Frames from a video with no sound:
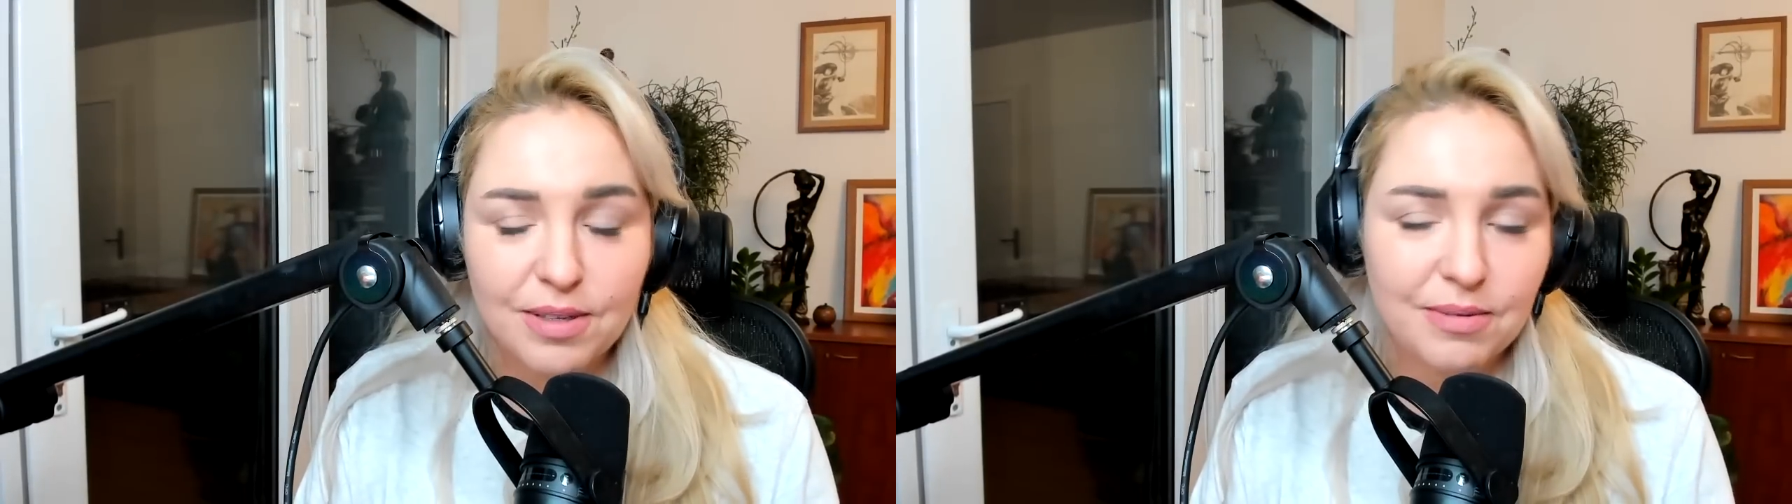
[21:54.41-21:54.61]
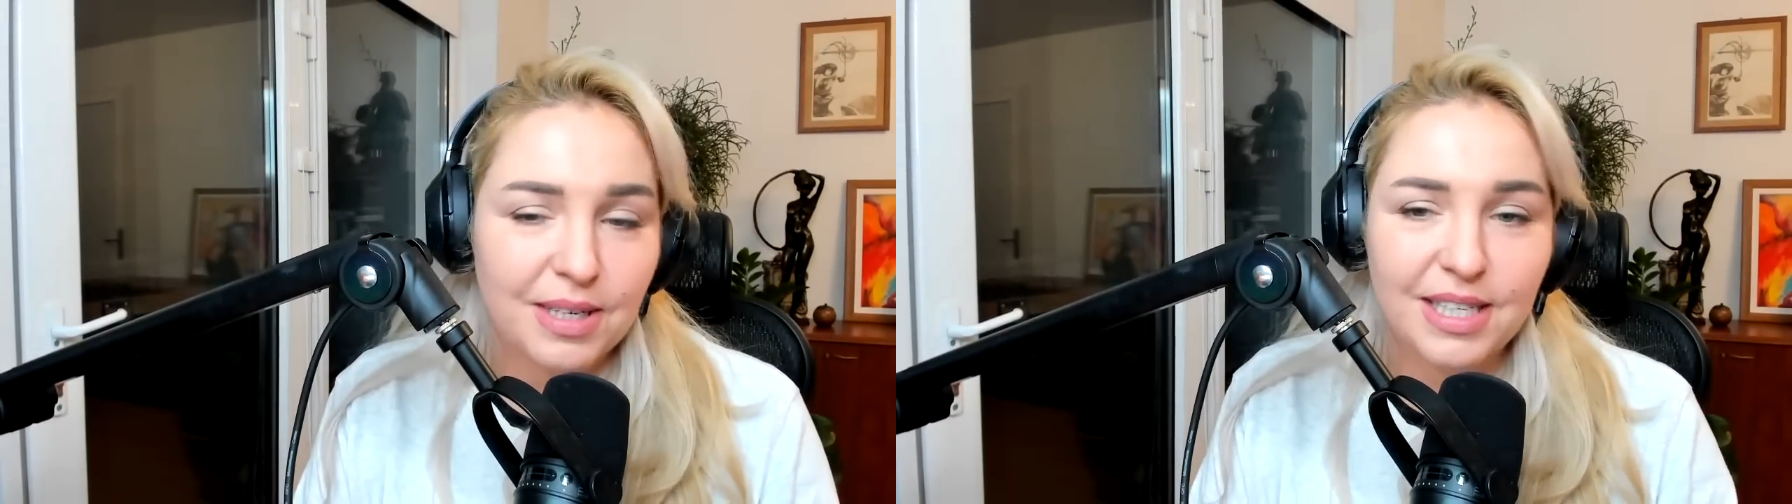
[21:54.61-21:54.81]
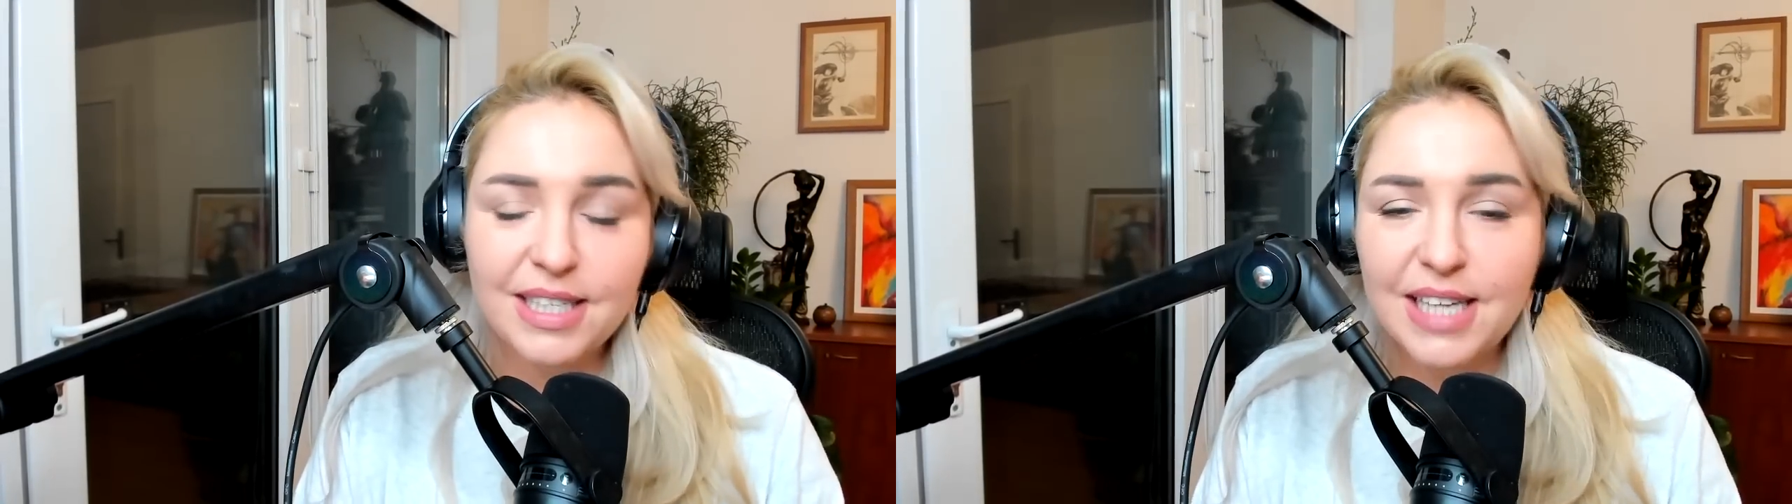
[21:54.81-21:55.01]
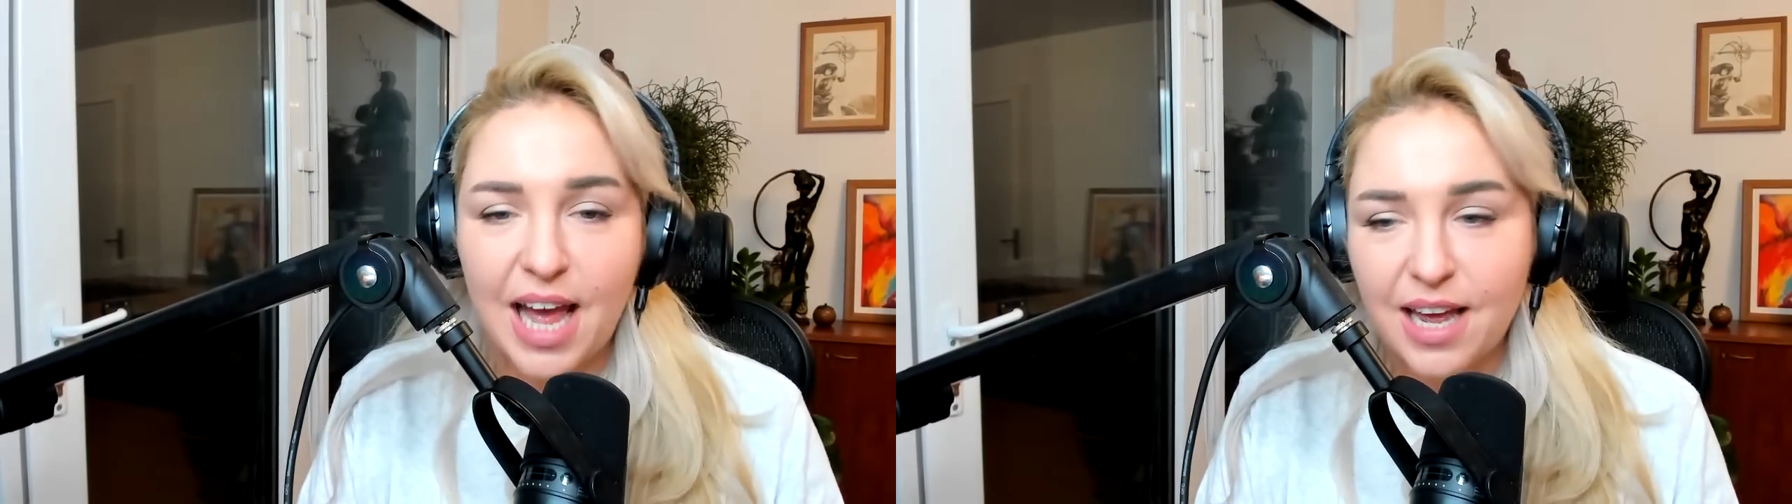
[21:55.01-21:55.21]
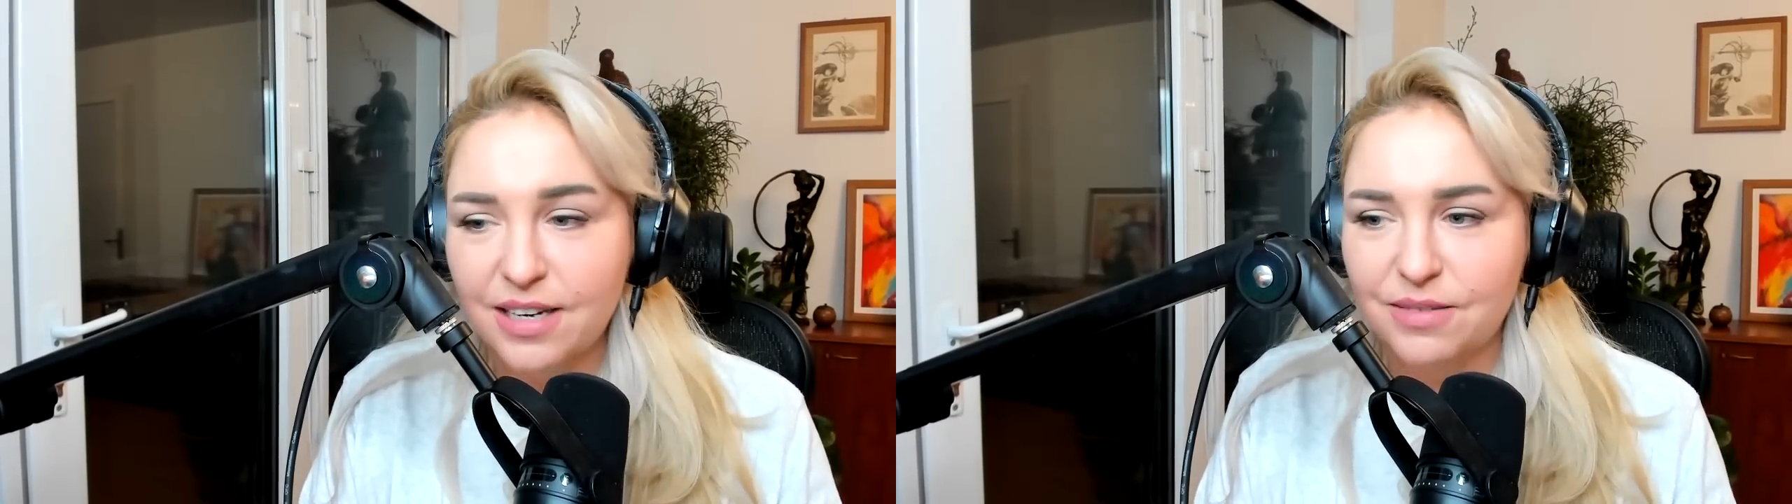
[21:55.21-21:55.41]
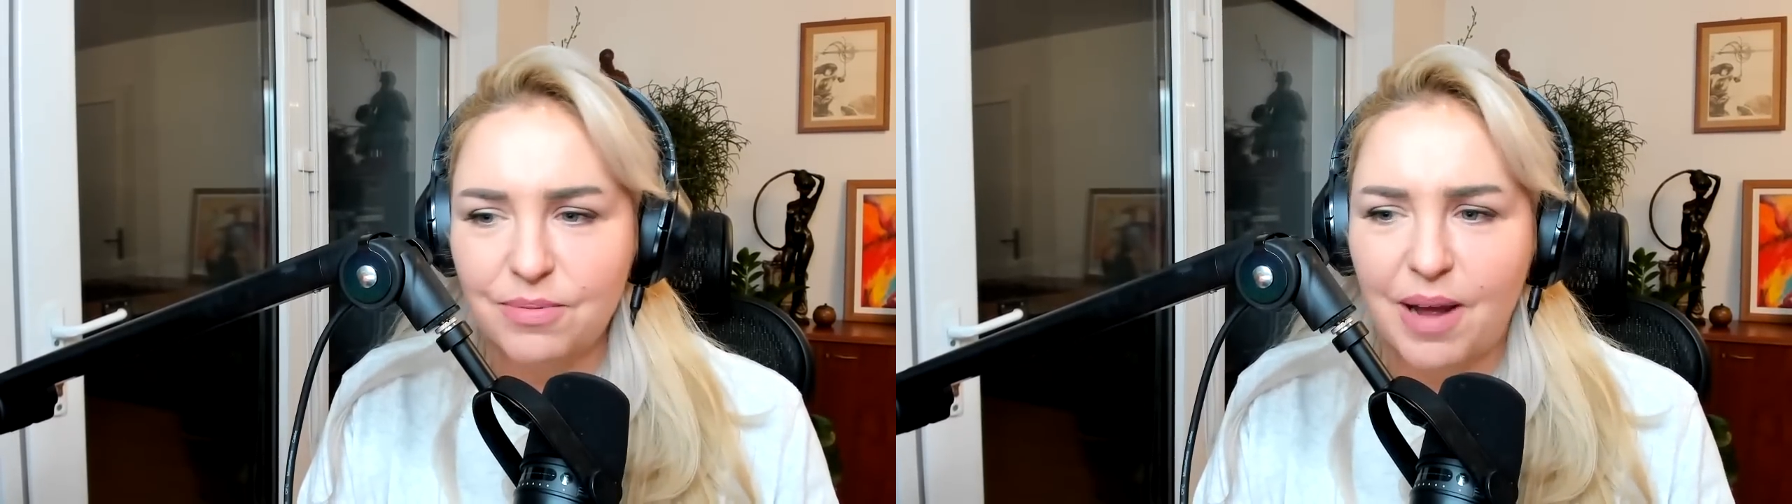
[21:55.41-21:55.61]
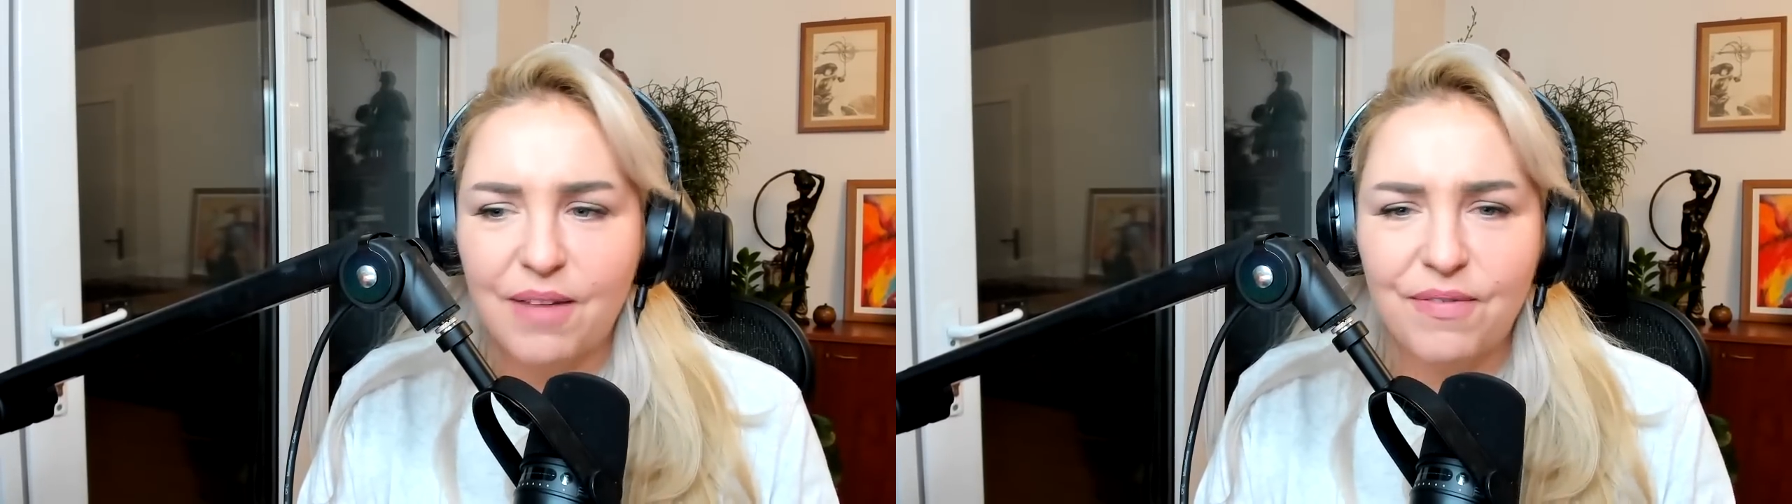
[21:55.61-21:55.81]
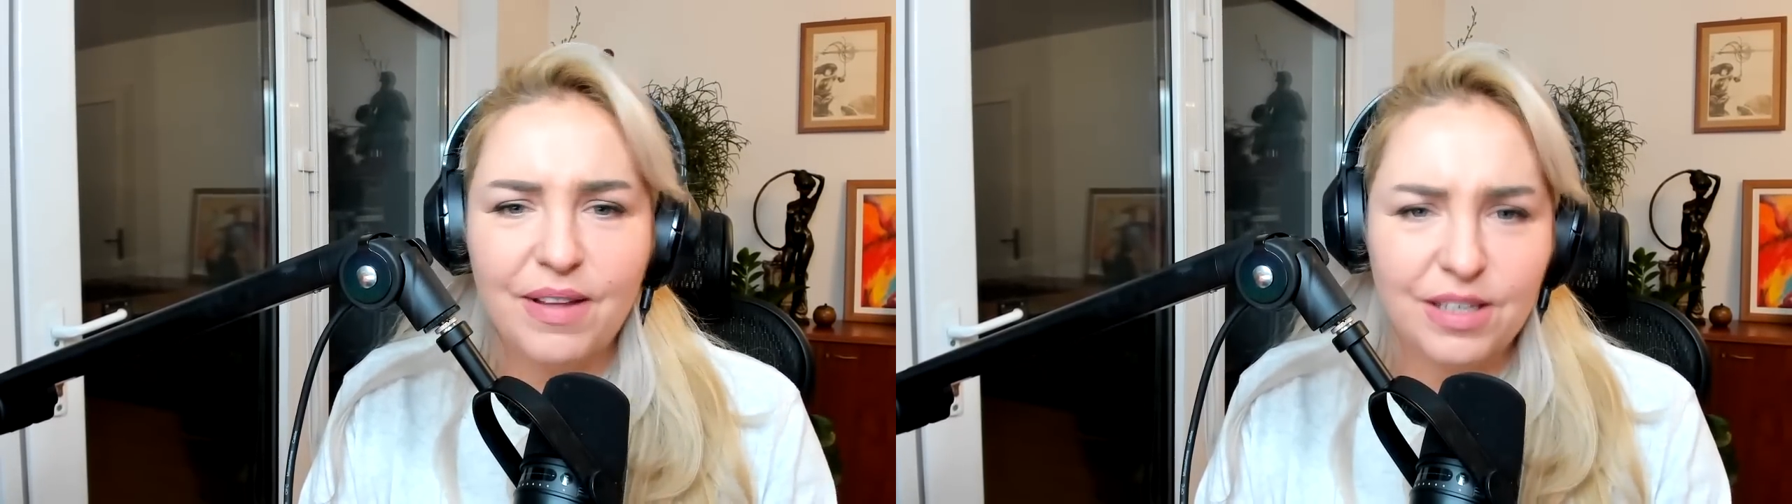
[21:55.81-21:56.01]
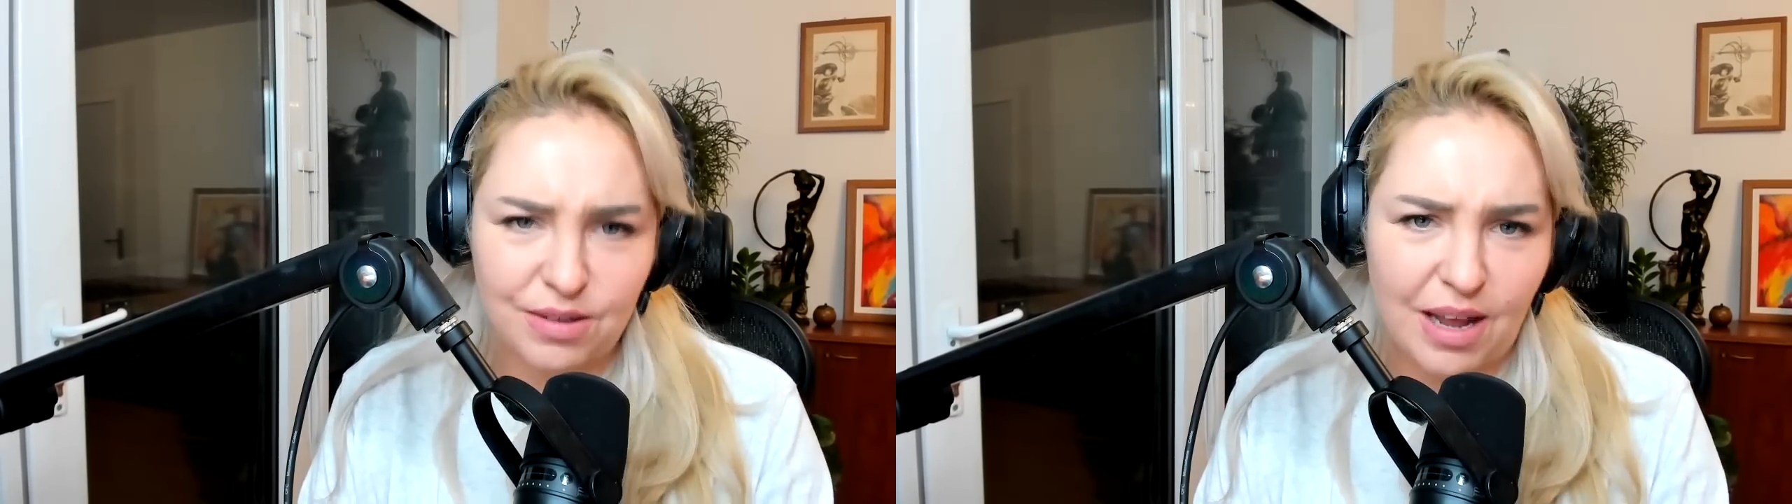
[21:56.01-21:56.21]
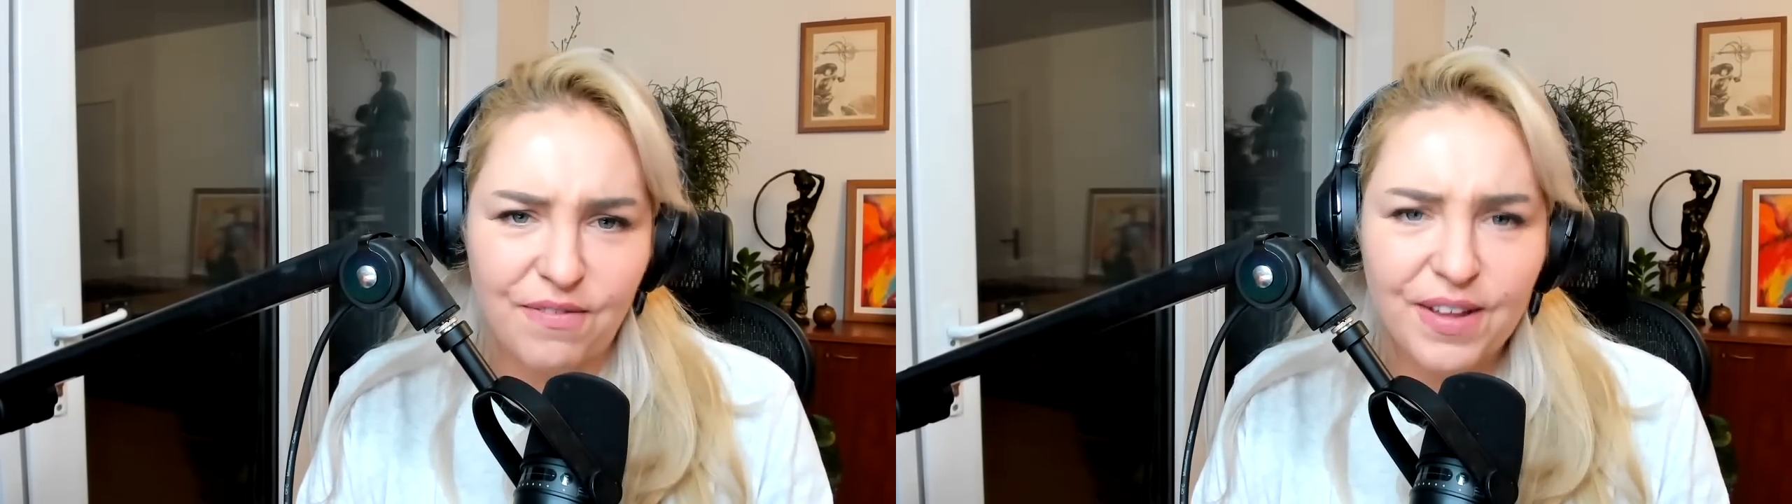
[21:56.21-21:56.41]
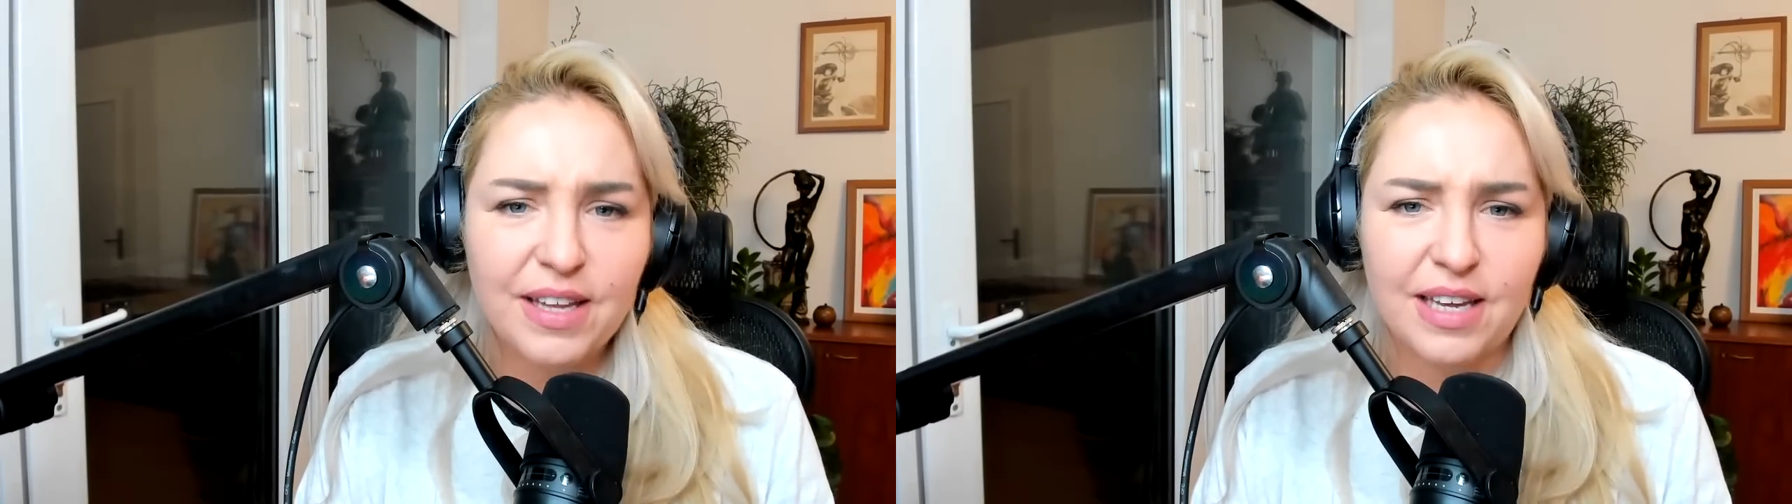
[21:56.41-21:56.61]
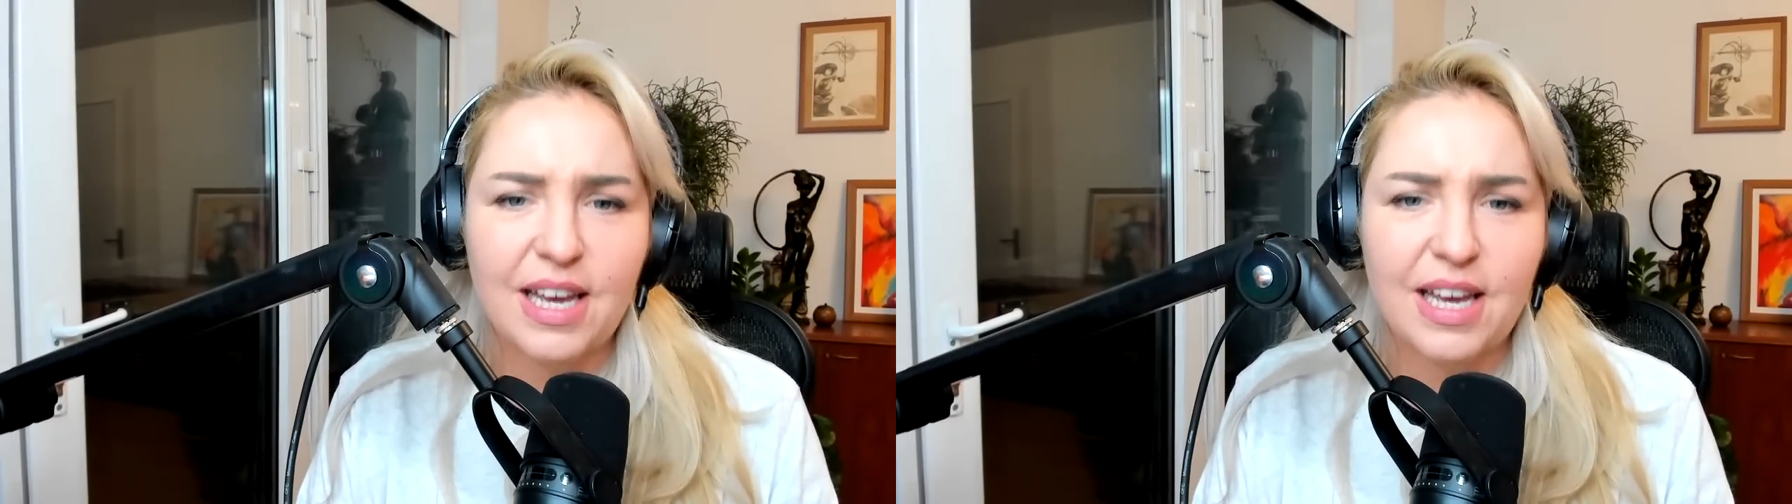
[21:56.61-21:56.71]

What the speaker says: He's had I think